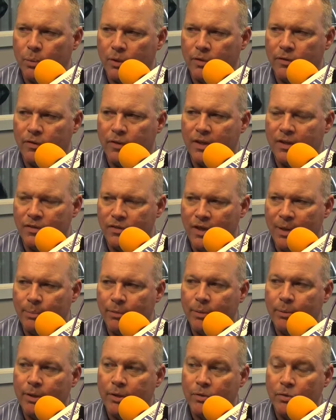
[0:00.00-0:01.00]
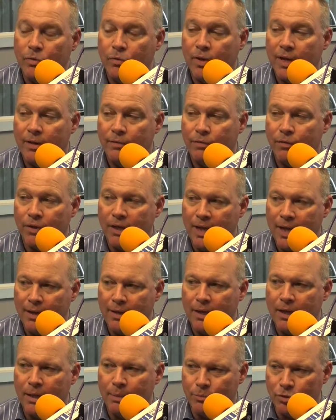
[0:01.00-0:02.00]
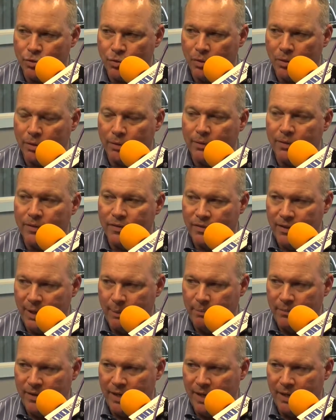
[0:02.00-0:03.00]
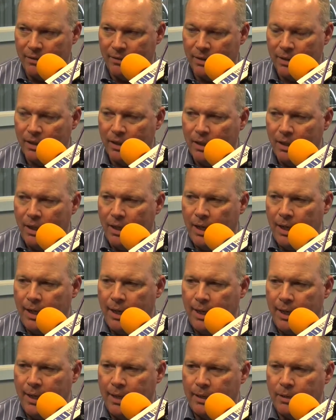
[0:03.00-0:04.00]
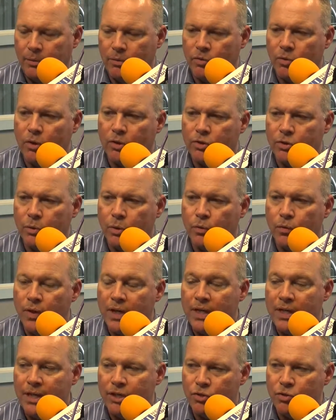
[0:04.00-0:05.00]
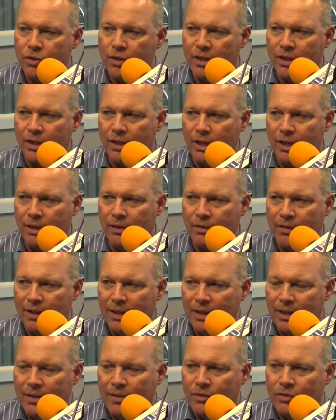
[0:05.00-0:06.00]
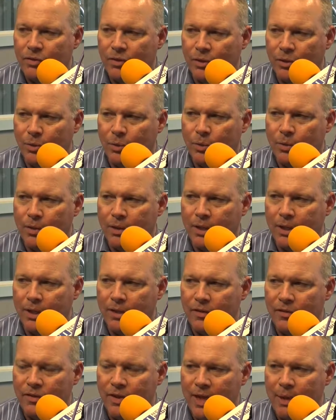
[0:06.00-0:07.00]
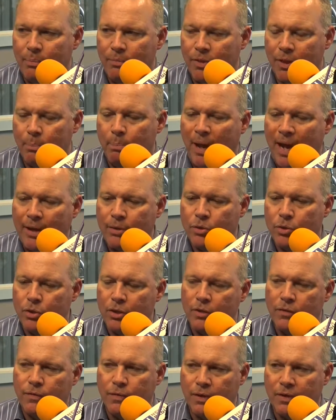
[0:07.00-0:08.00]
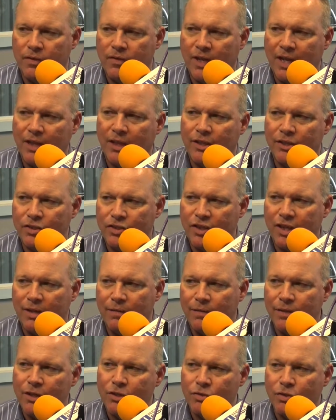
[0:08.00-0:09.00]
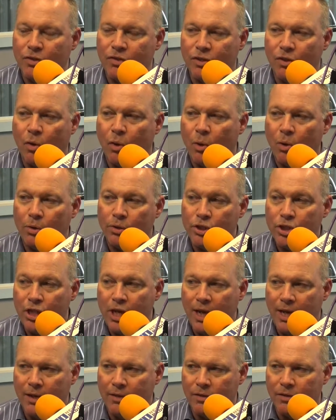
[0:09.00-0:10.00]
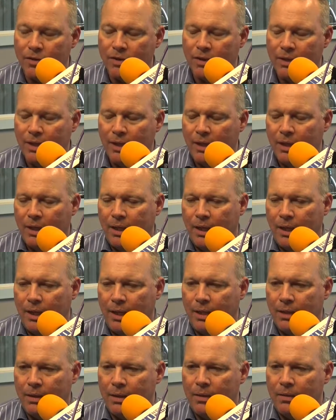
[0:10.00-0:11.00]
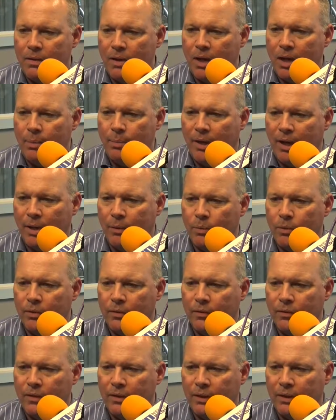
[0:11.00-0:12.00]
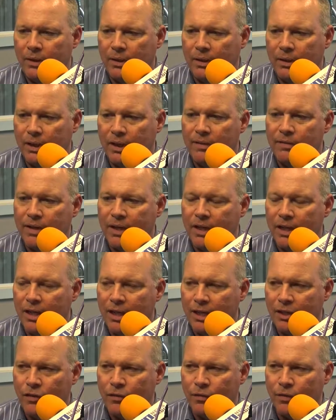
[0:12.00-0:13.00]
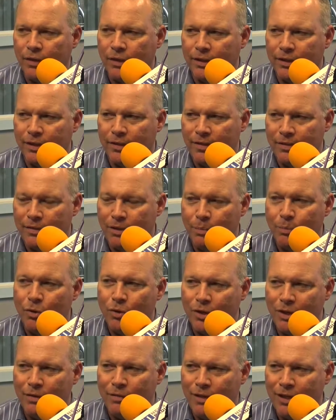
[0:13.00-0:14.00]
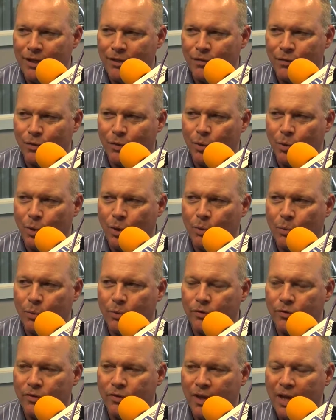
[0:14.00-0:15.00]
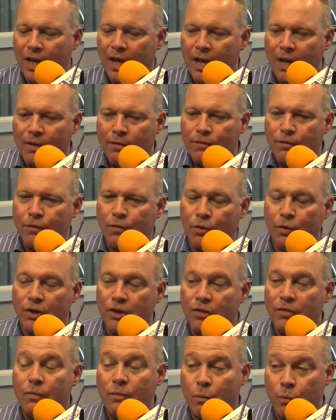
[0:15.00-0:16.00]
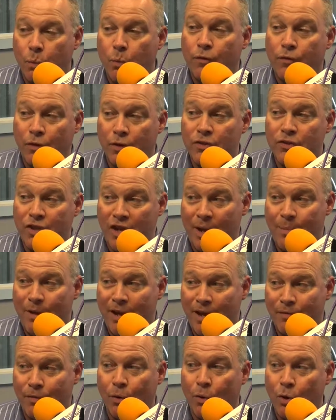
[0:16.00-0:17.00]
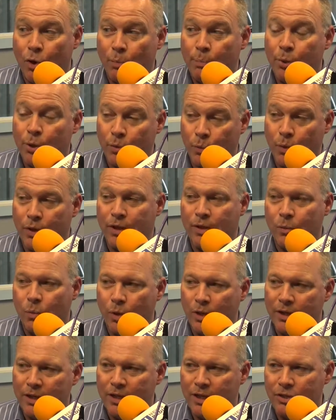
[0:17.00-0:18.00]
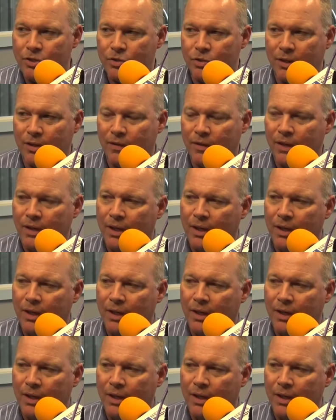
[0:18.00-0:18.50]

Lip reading: was the assemblyman who ran for county comptroller and stepped down. And it was also a redistricting year. So the boundaries for the state legislative districts had all changed. Mm-hmm. And at the time, I was living in Hicksville, and the community of Hicksville all was, for first time ever, all put within one district.